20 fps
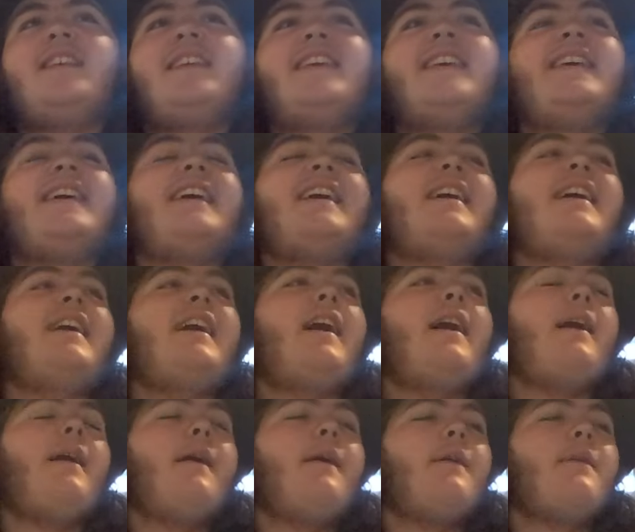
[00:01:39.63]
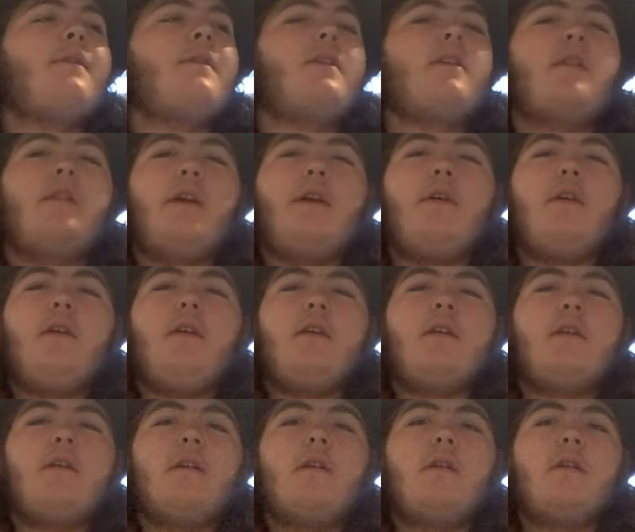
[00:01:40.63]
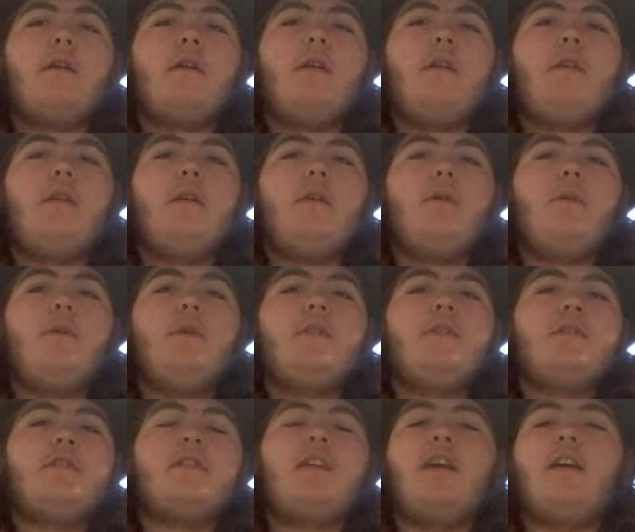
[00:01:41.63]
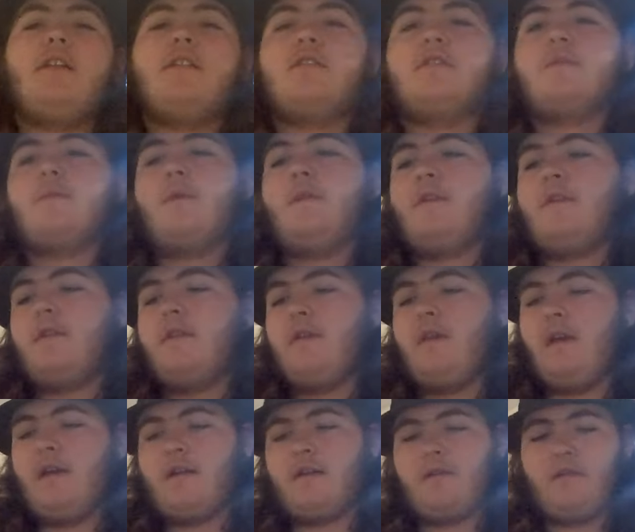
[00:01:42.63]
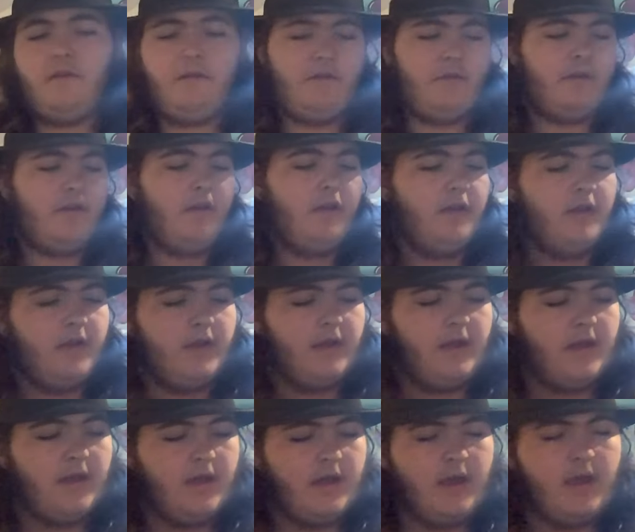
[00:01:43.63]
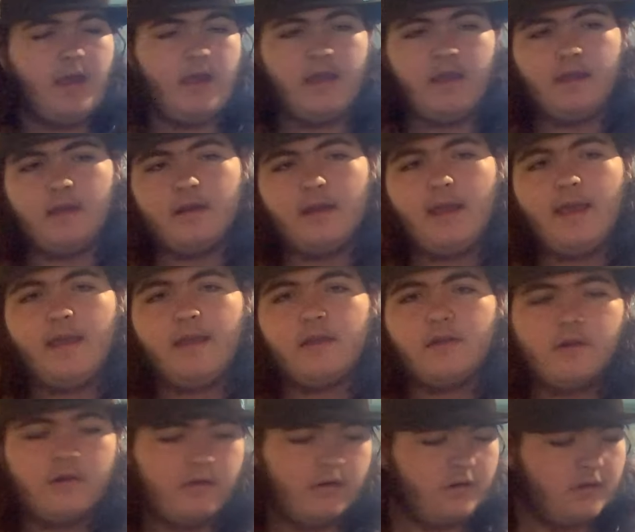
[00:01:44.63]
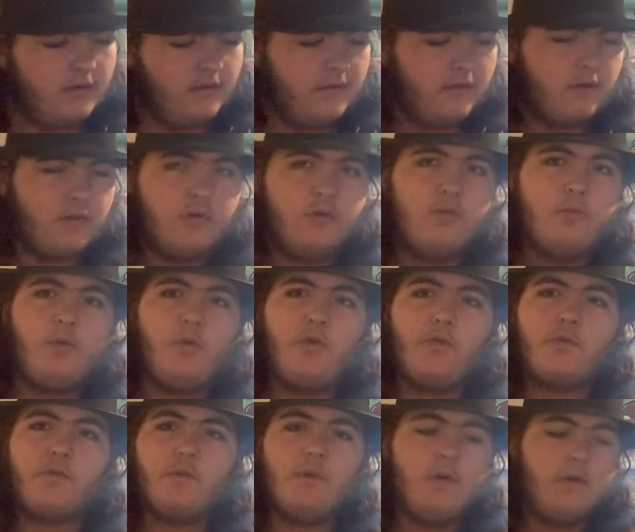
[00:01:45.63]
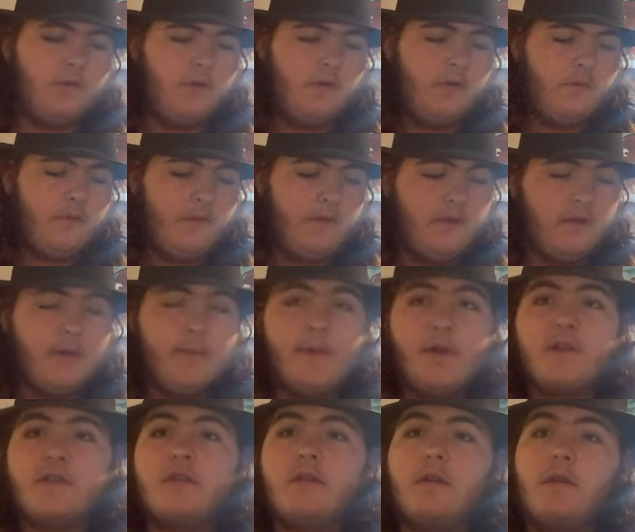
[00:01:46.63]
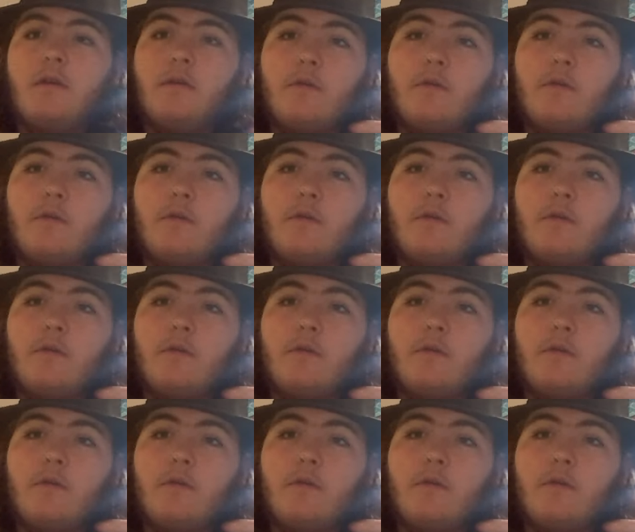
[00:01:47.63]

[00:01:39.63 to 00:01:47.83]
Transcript: yeah, cleric, I think it was. Yeah, he just multi, yeah, cleric. And Hagnar, the kobold rogue, who I think I'm actually going to